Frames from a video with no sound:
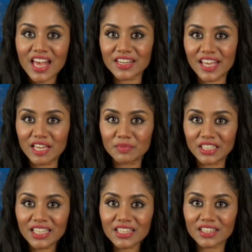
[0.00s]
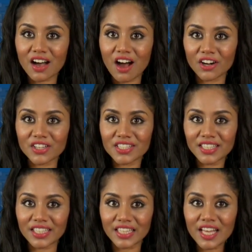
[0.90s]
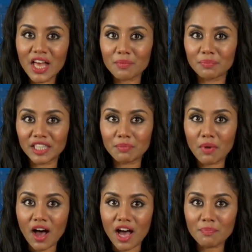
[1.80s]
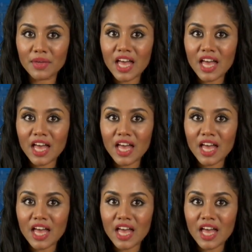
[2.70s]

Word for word: namely the RC, Bebop,